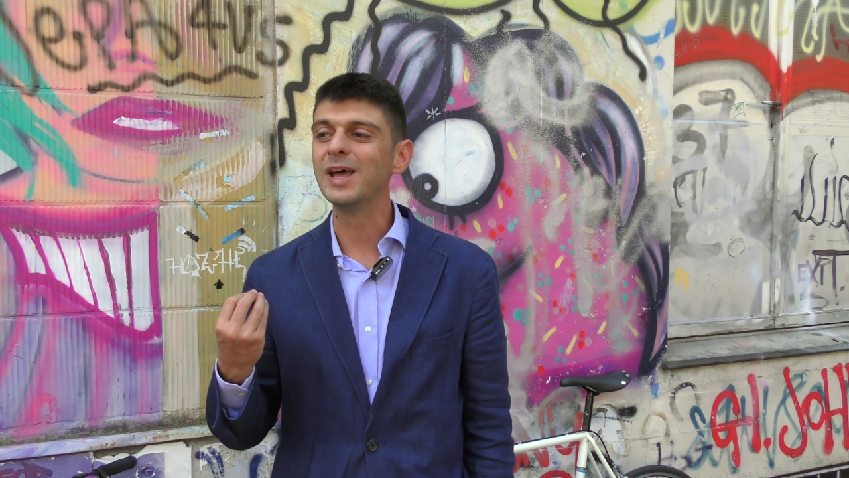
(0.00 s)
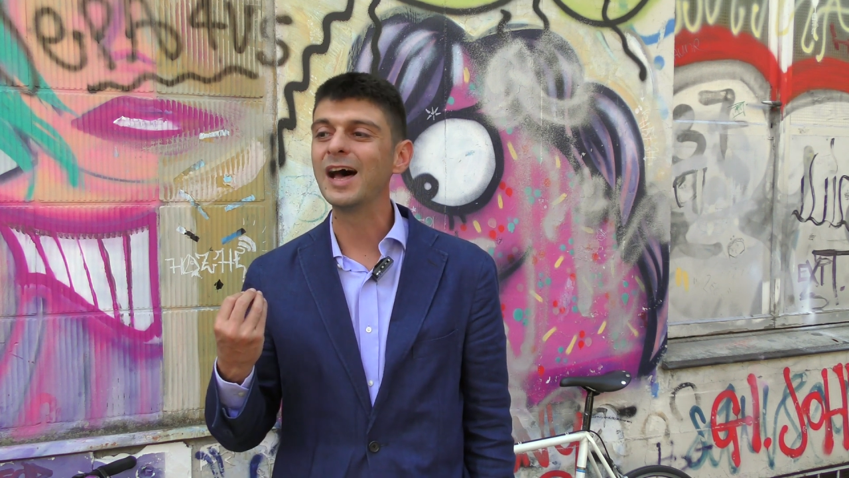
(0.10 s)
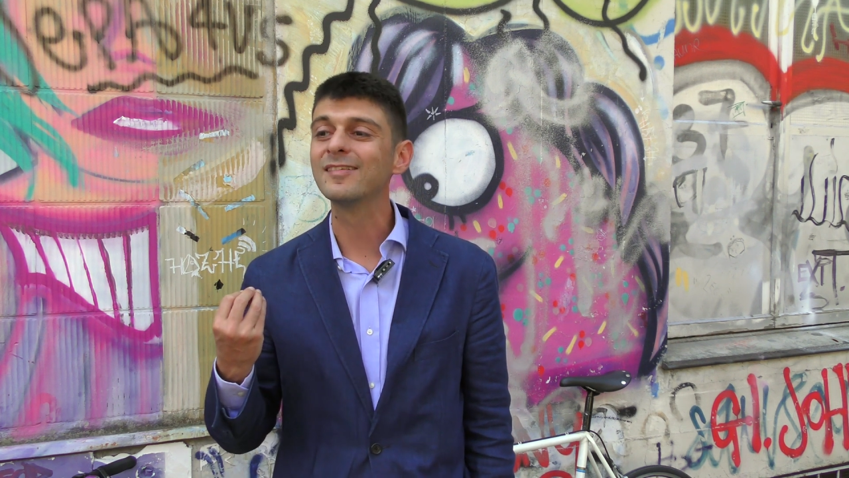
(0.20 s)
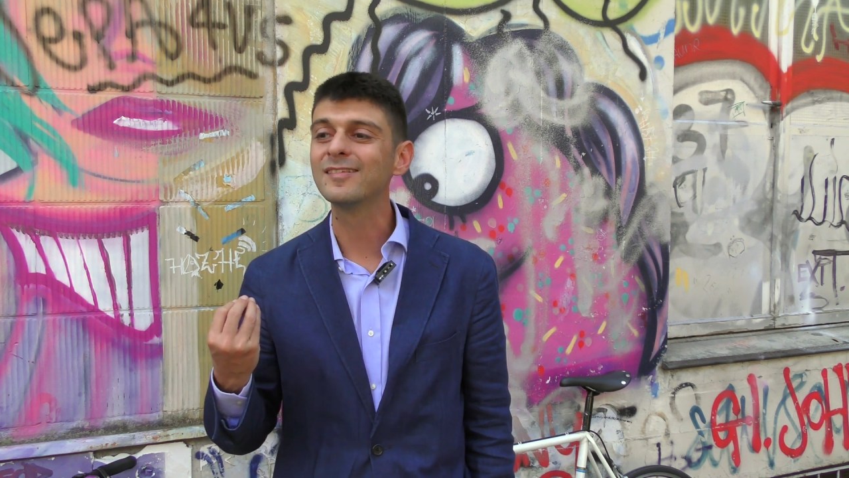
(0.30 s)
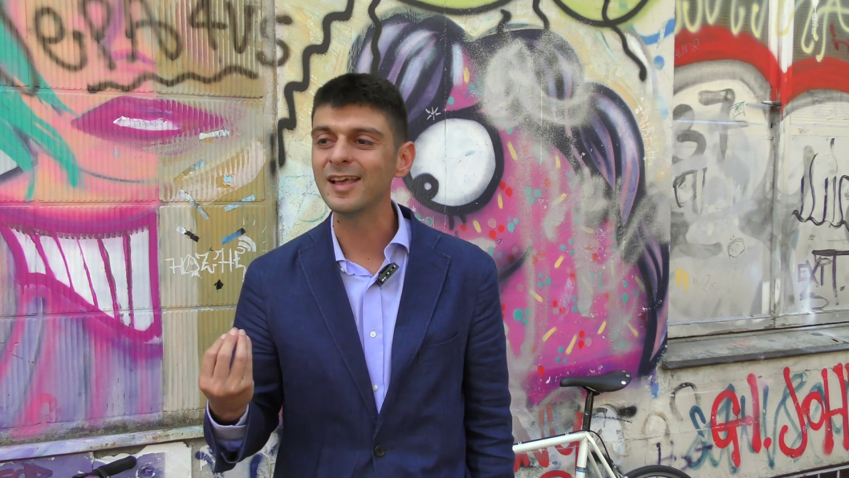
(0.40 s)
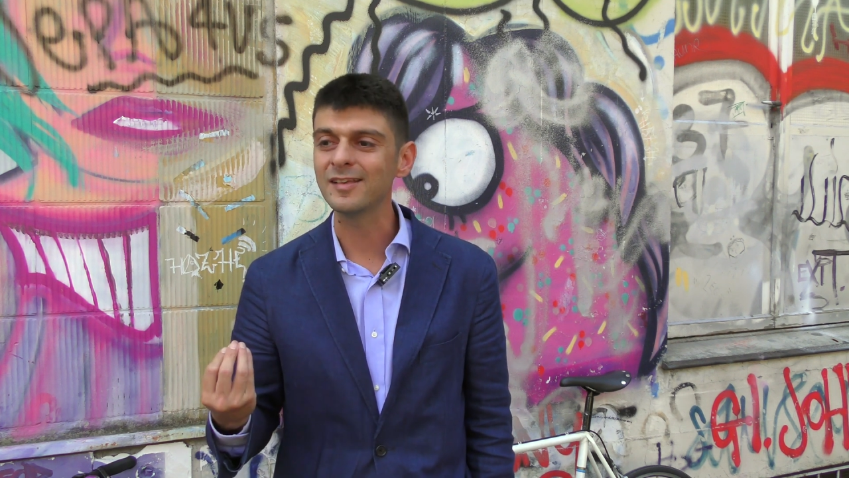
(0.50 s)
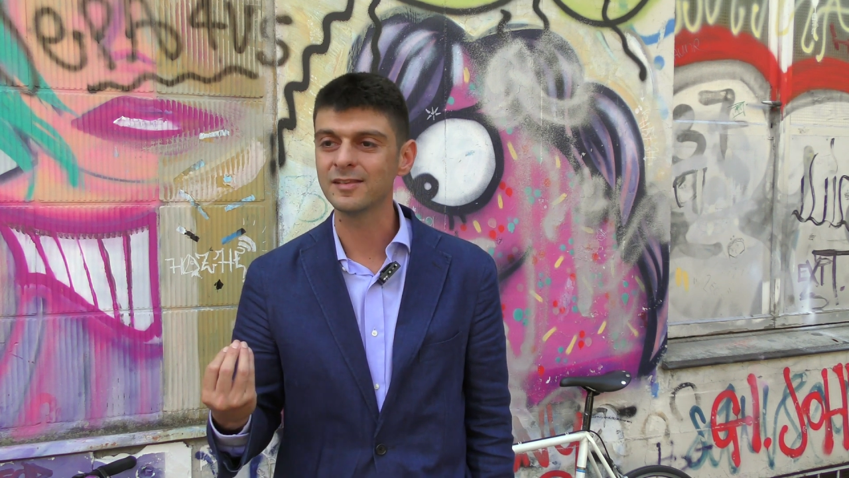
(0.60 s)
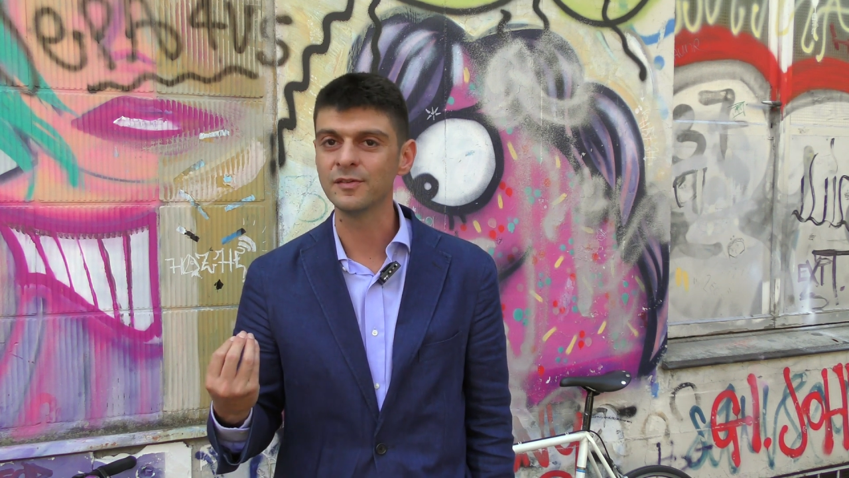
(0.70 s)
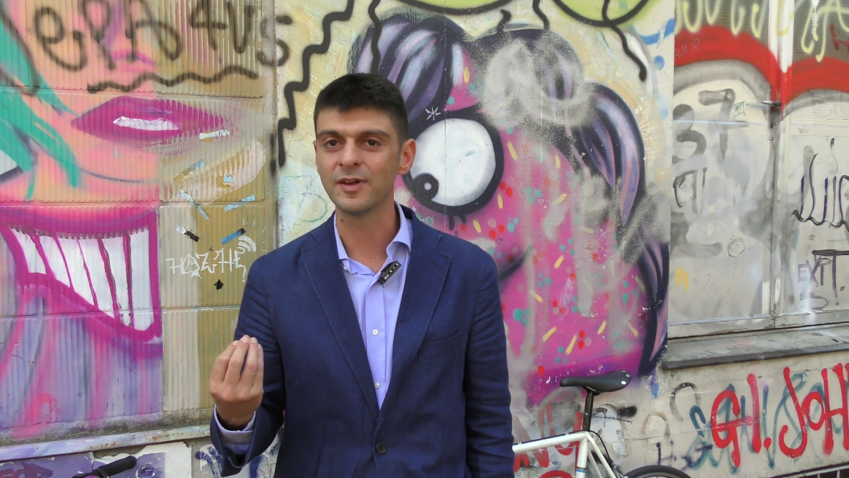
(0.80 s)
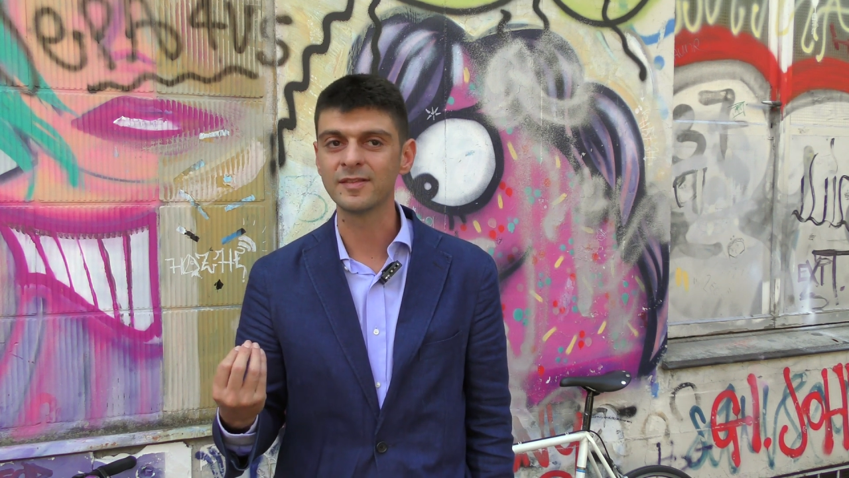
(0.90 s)

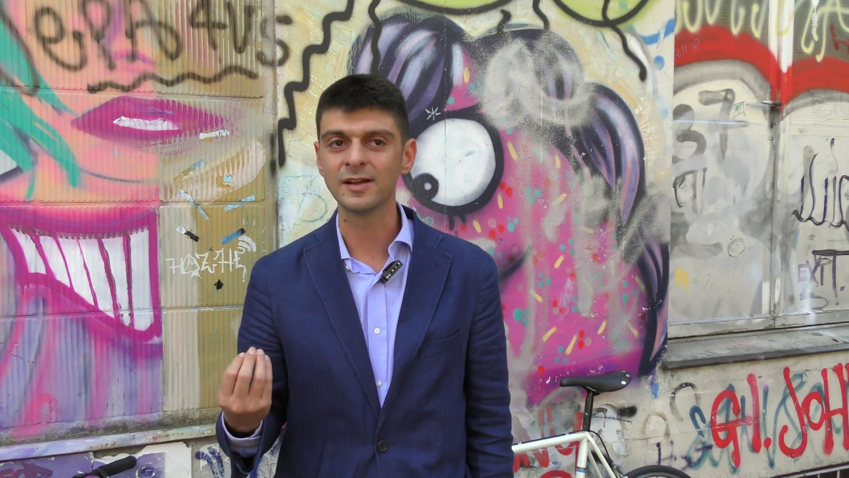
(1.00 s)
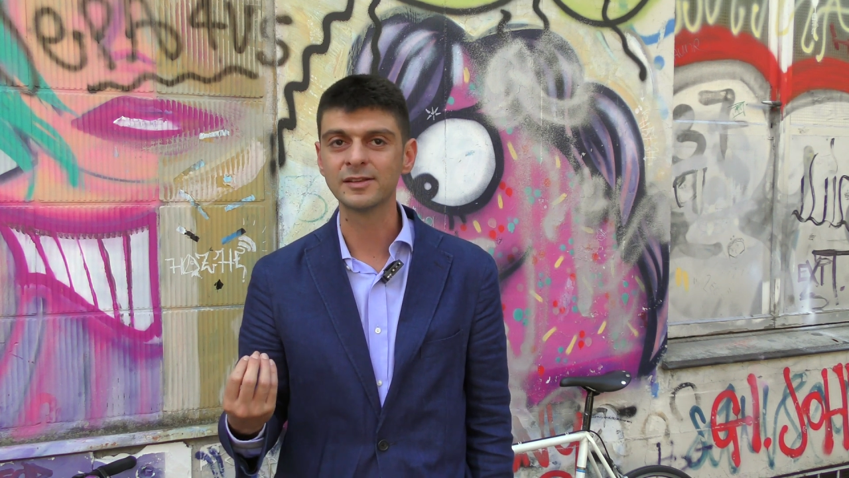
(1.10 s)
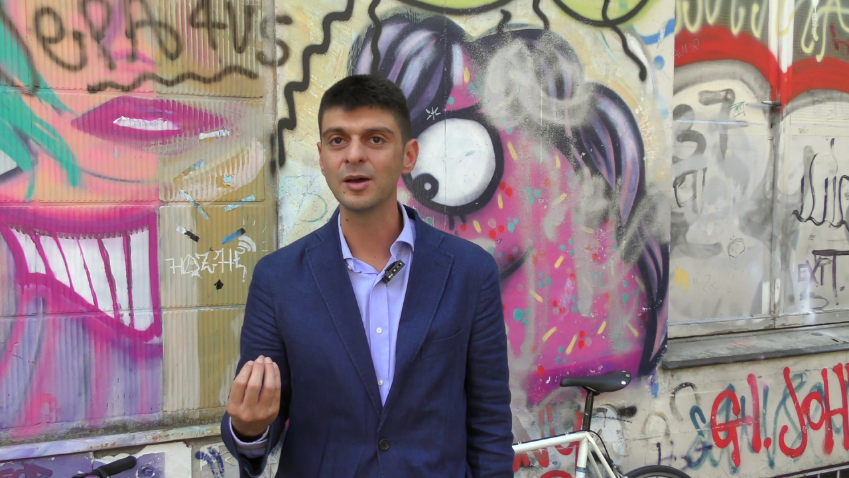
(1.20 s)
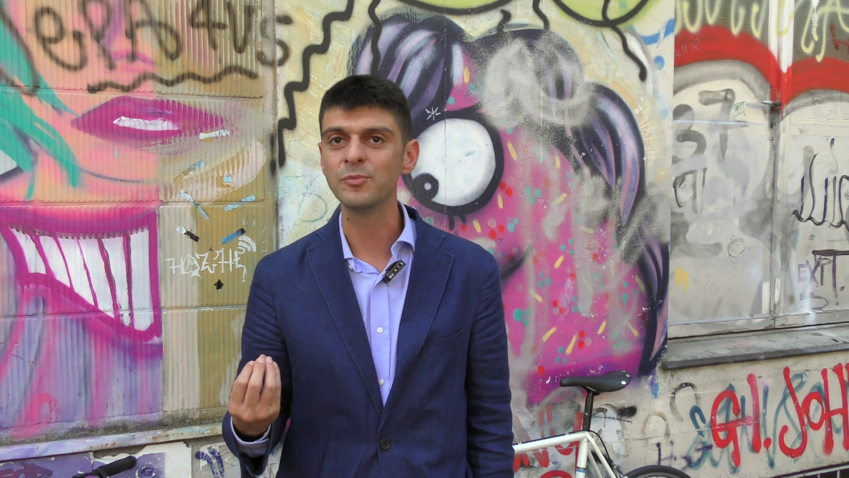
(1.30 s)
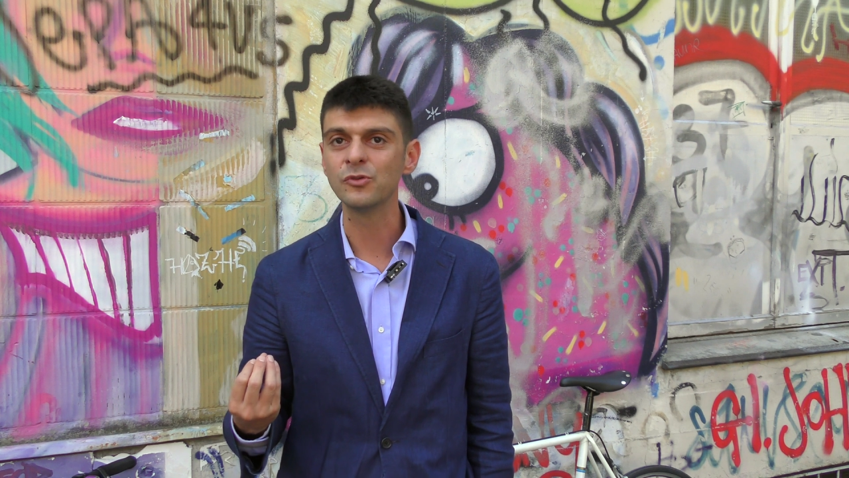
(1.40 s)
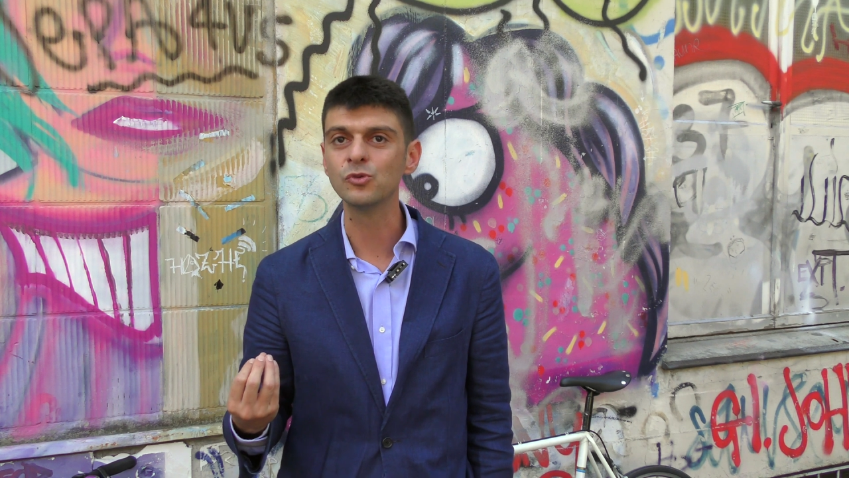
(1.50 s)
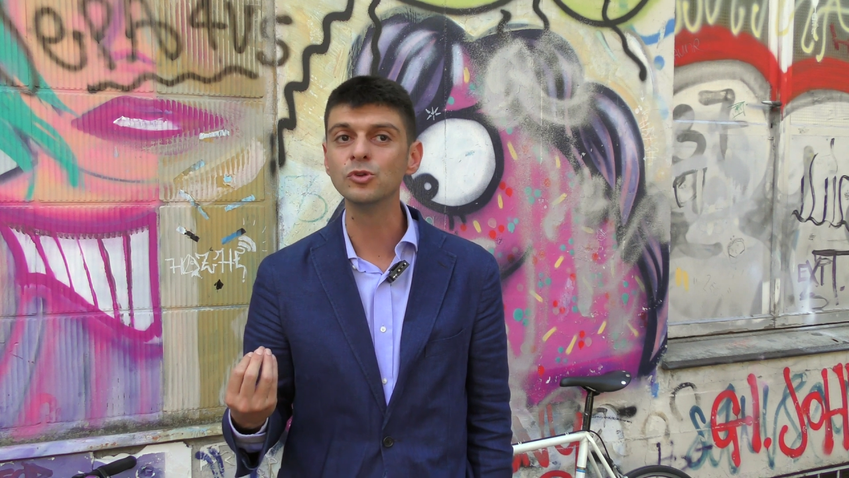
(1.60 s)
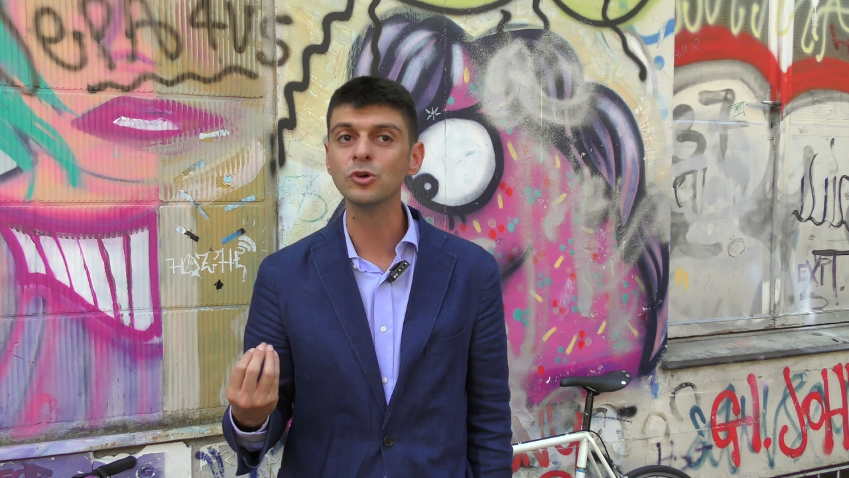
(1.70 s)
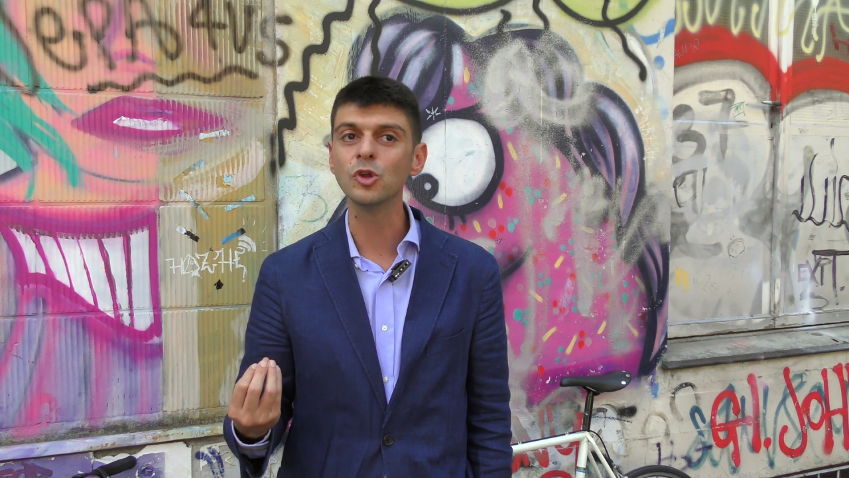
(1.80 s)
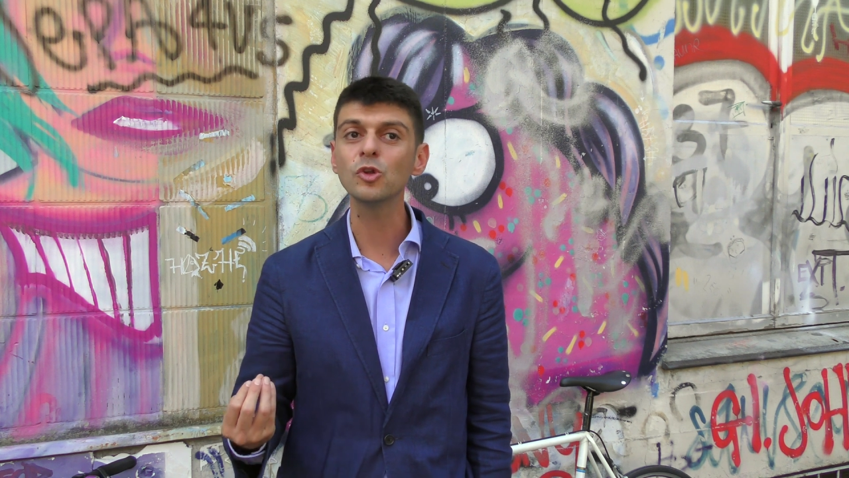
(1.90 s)
assess if a startup is
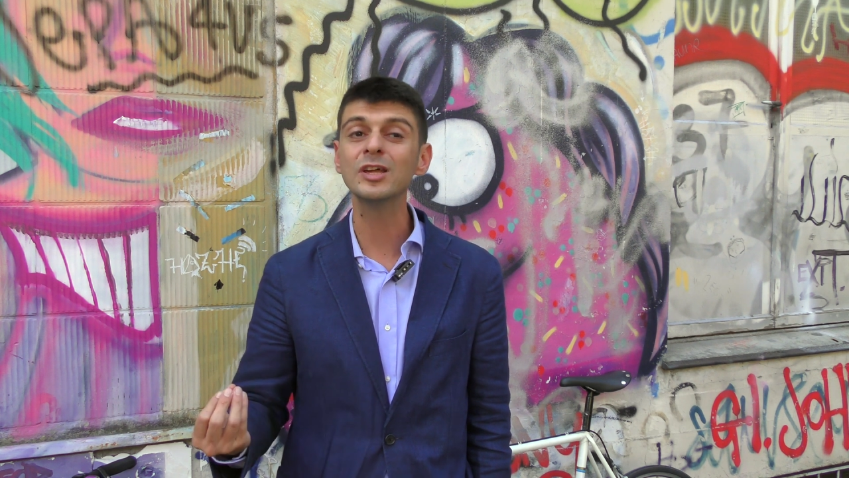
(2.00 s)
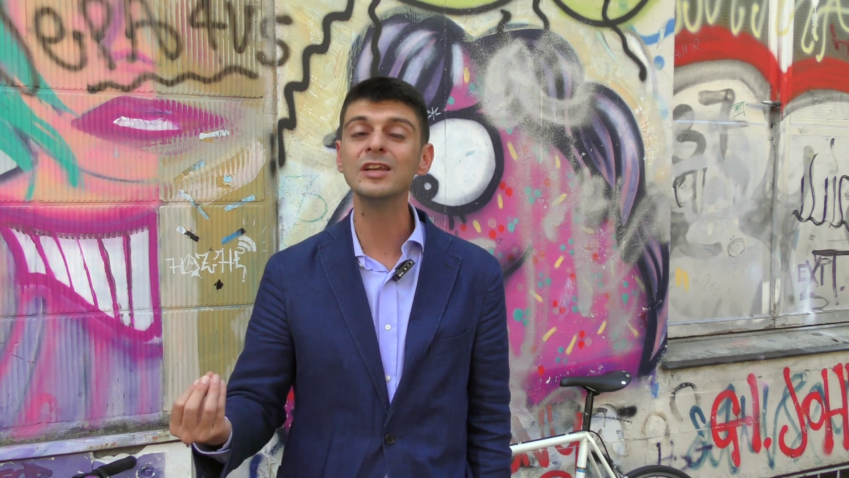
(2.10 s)
good or not,